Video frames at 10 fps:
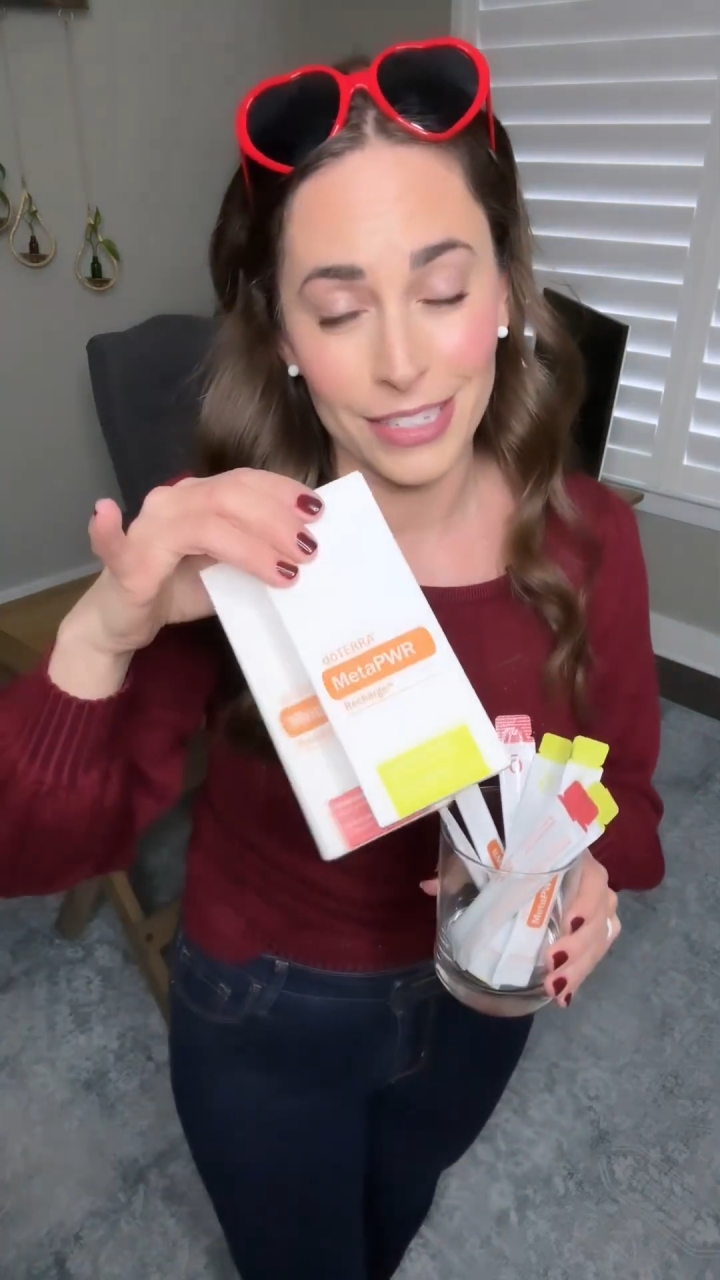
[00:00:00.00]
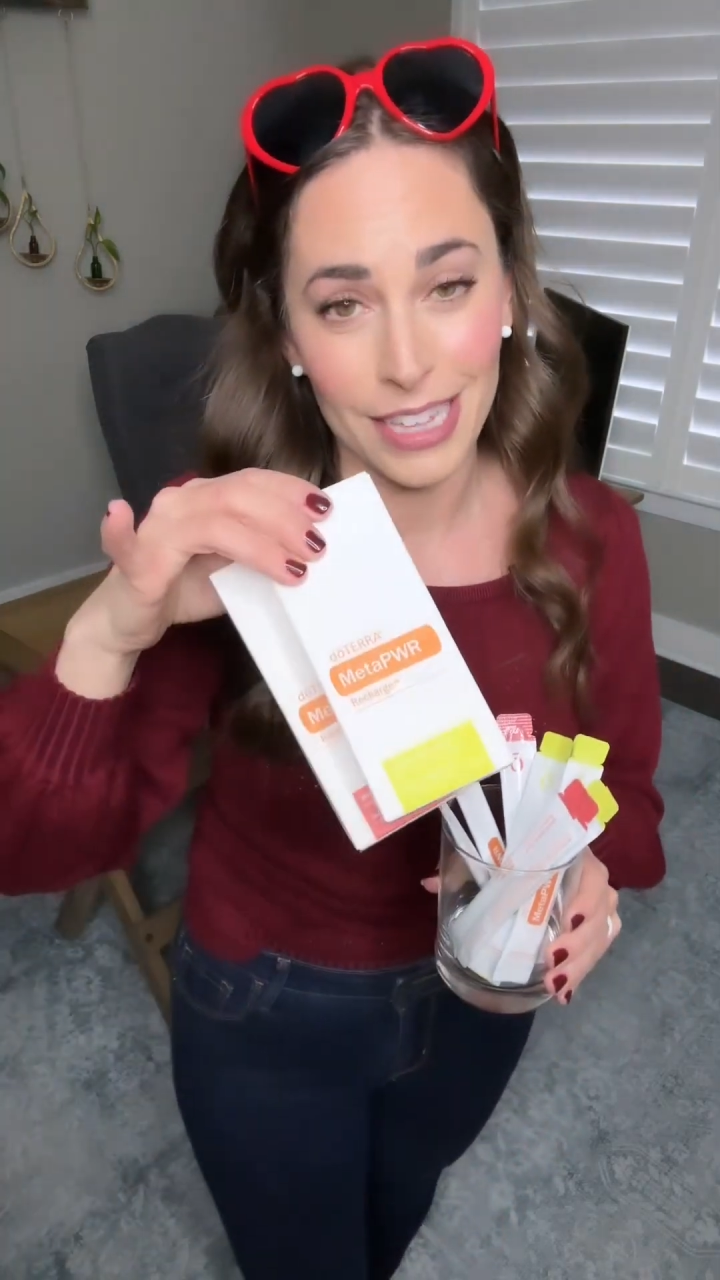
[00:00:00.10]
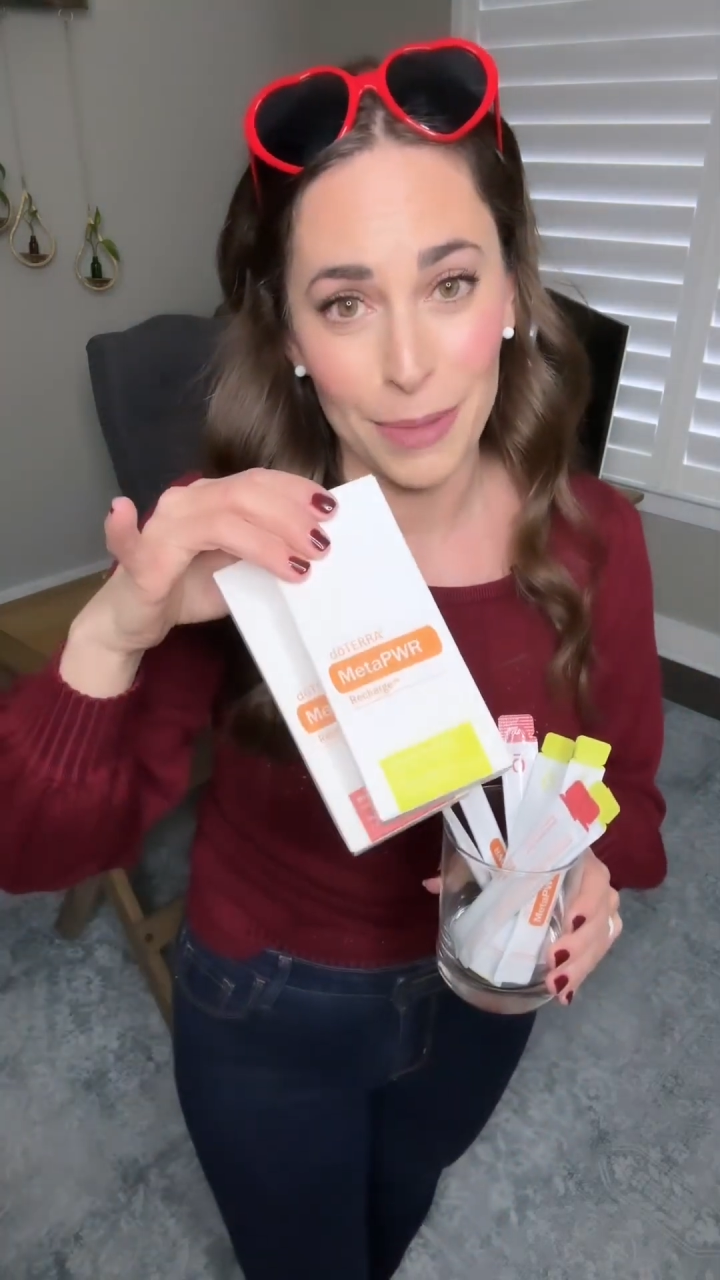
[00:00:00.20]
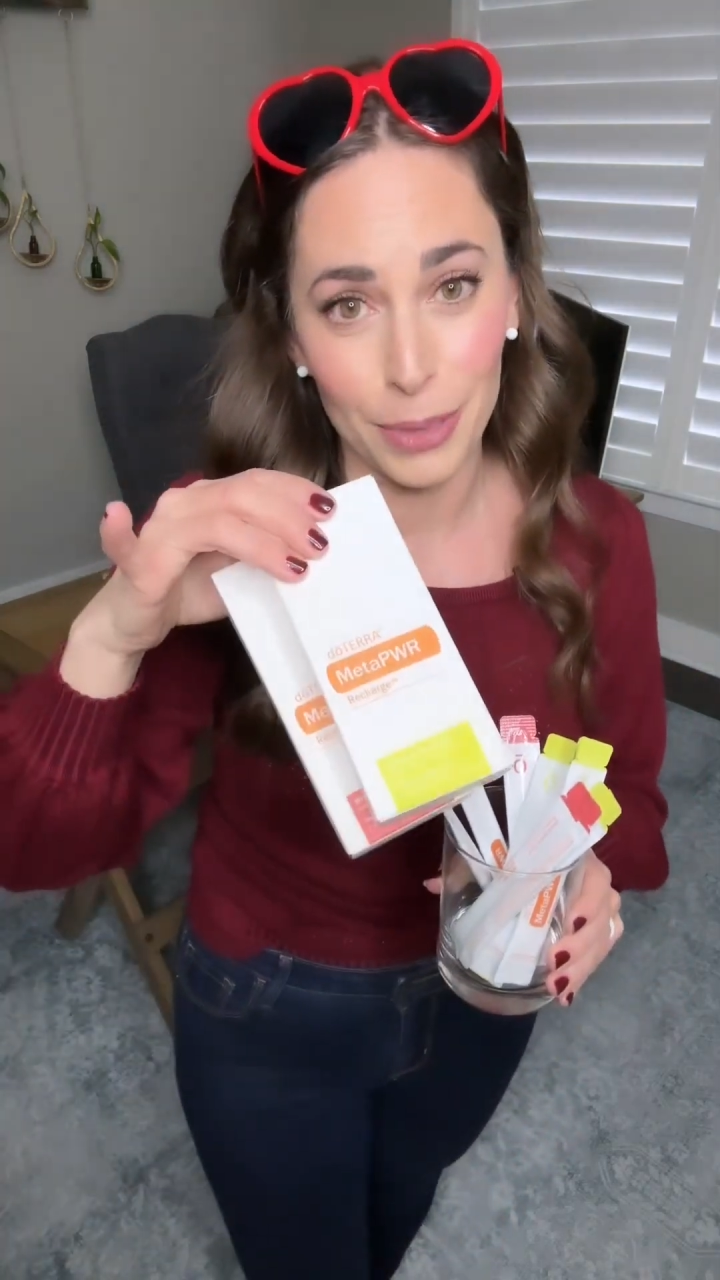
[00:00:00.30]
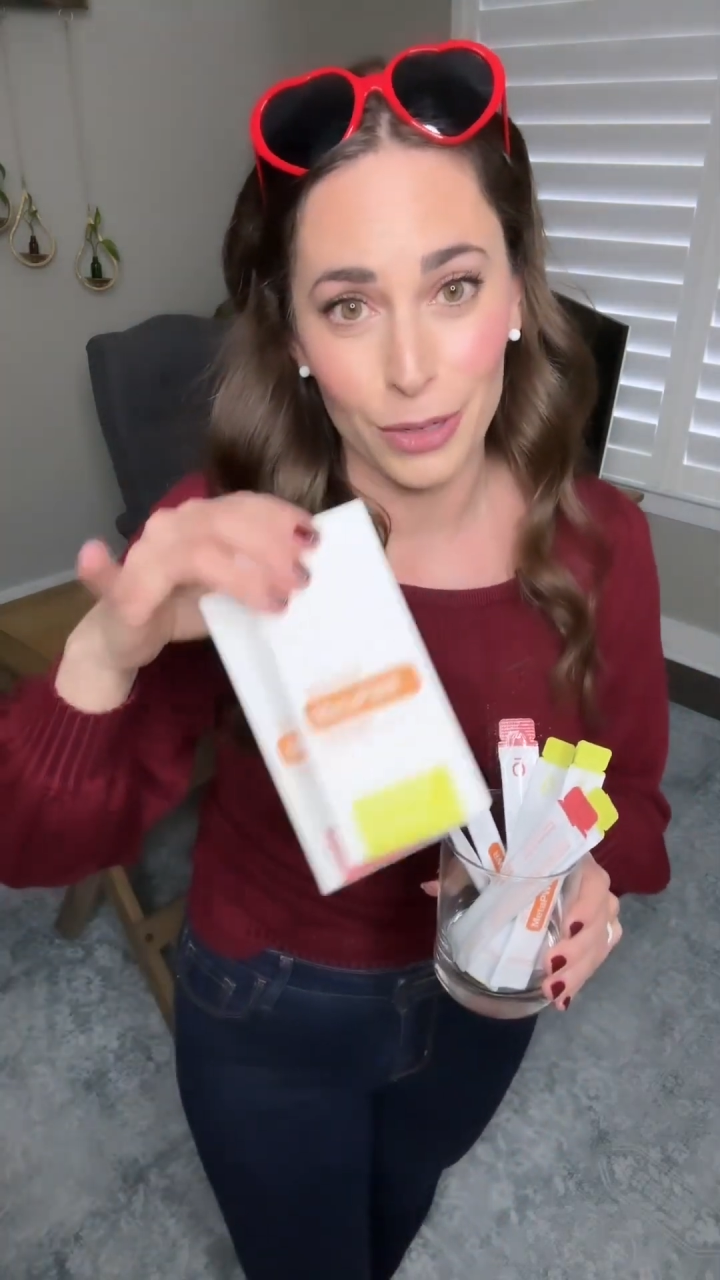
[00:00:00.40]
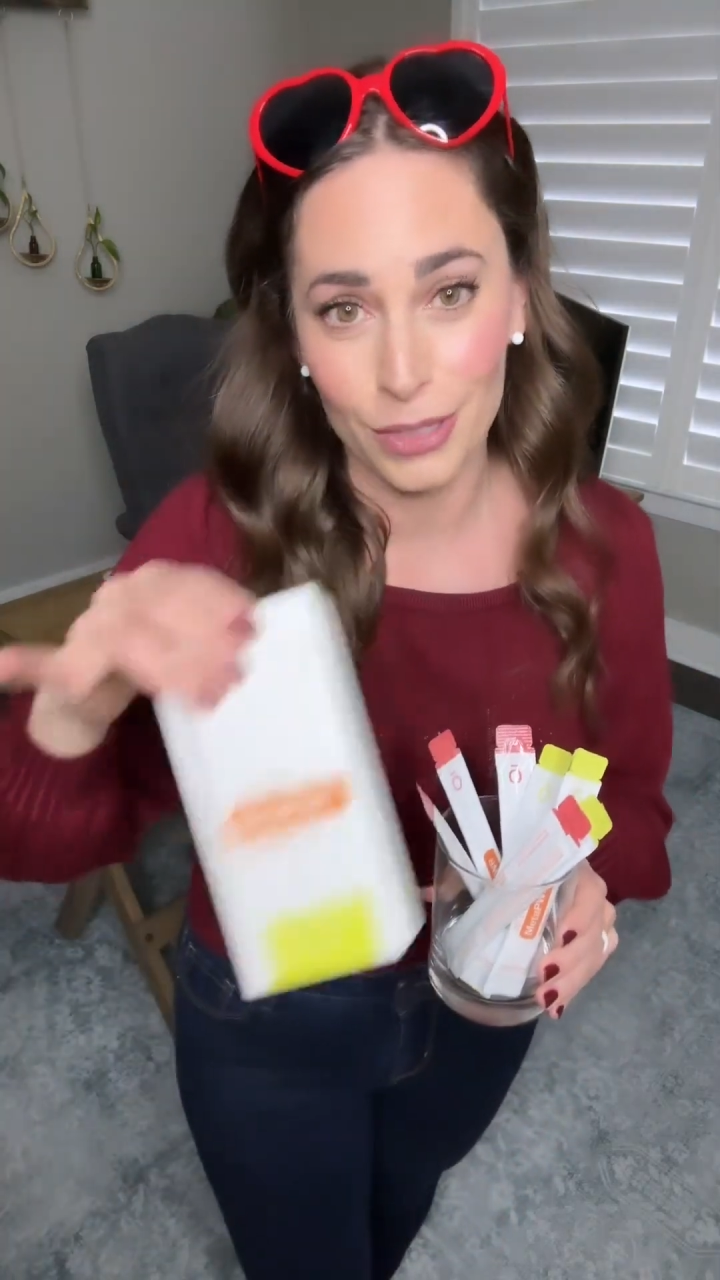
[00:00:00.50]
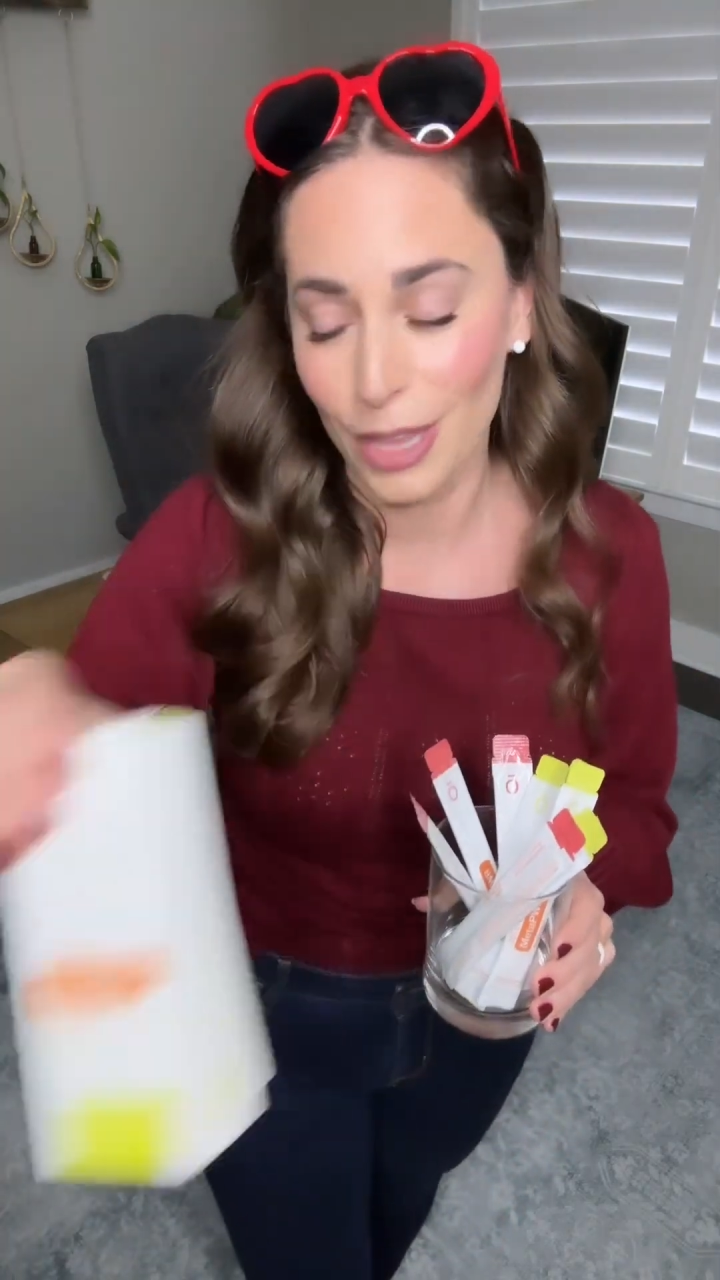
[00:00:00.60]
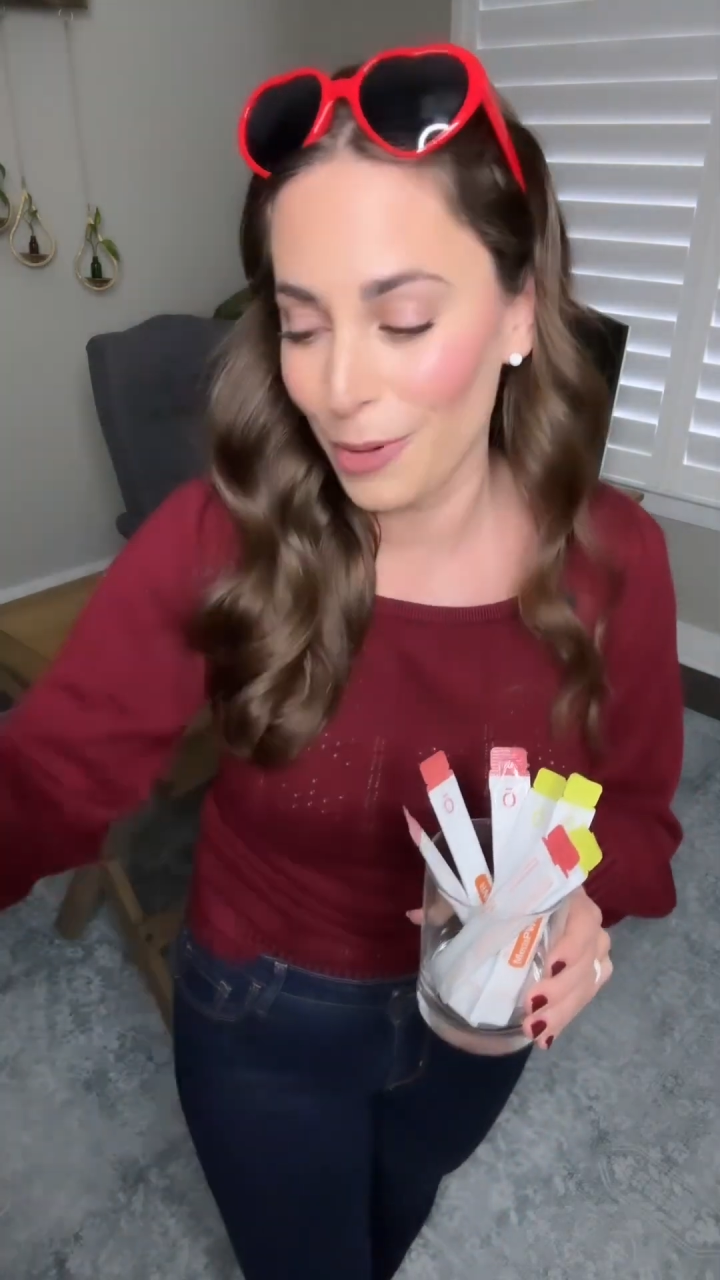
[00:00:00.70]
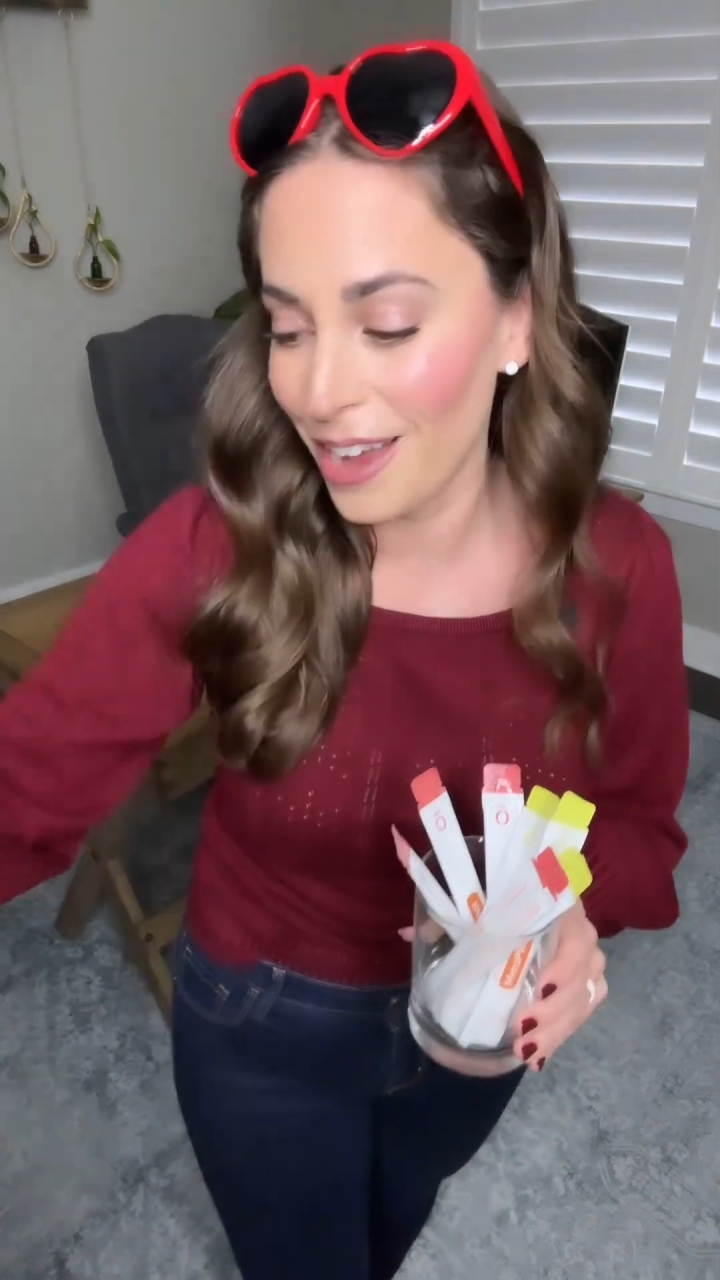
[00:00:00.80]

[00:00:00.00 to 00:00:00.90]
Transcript: samplers that we